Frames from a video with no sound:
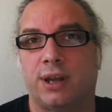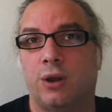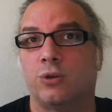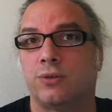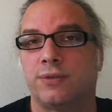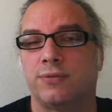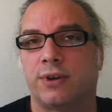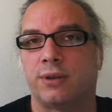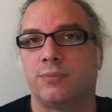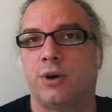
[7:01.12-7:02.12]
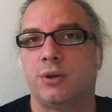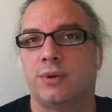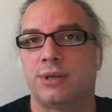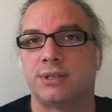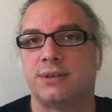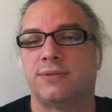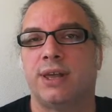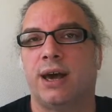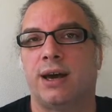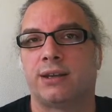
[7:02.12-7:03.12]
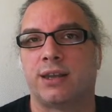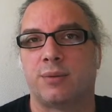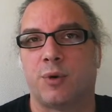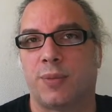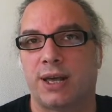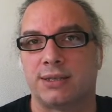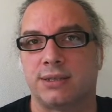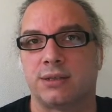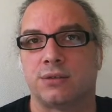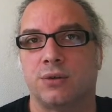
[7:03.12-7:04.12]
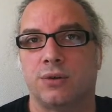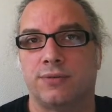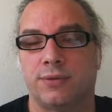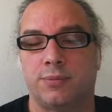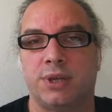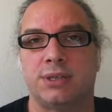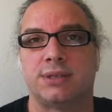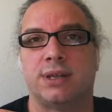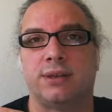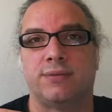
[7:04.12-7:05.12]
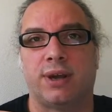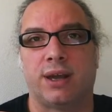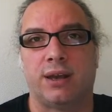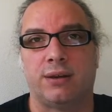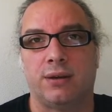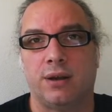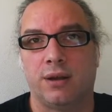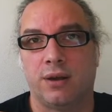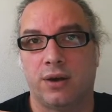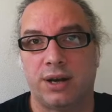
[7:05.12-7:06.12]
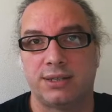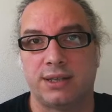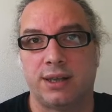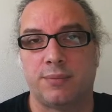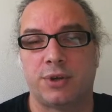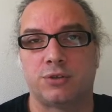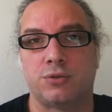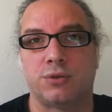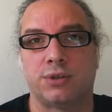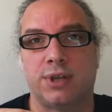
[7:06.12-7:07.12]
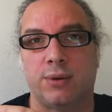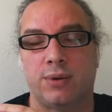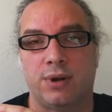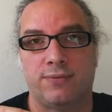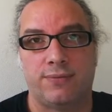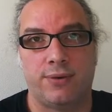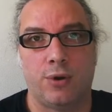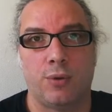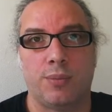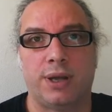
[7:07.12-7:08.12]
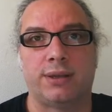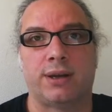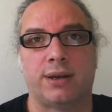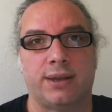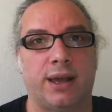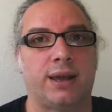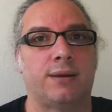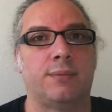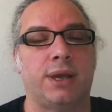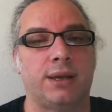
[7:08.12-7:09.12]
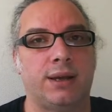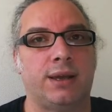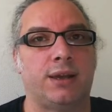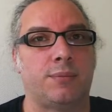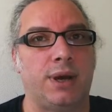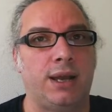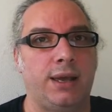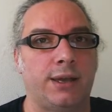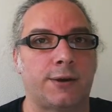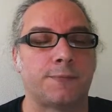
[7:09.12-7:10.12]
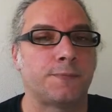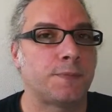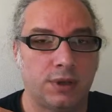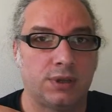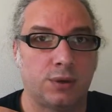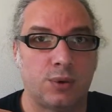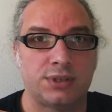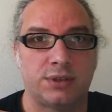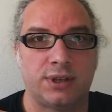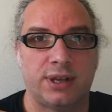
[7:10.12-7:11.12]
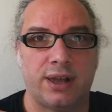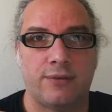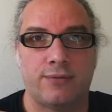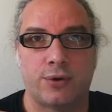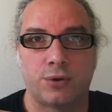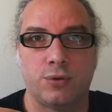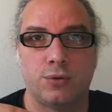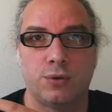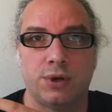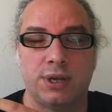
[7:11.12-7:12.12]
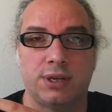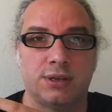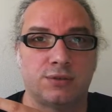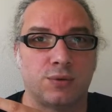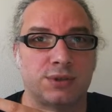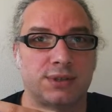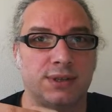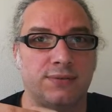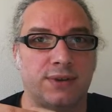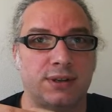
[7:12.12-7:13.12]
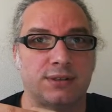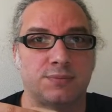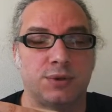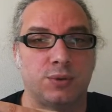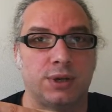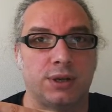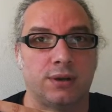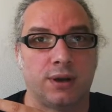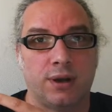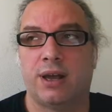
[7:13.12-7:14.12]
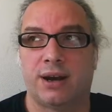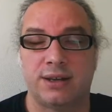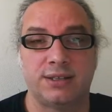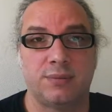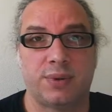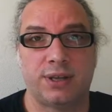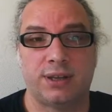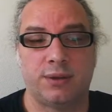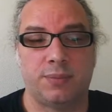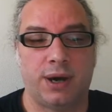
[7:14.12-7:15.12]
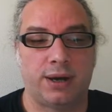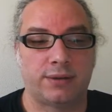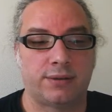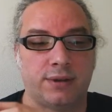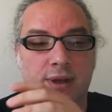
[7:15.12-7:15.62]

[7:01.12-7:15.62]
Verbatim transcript: a lot of different polymers if they are thermoplastic. So if it means that if I can raise the temperature, they will flow better and I can make layer by layer. The question that I have for you is what's the difference between a resin printed part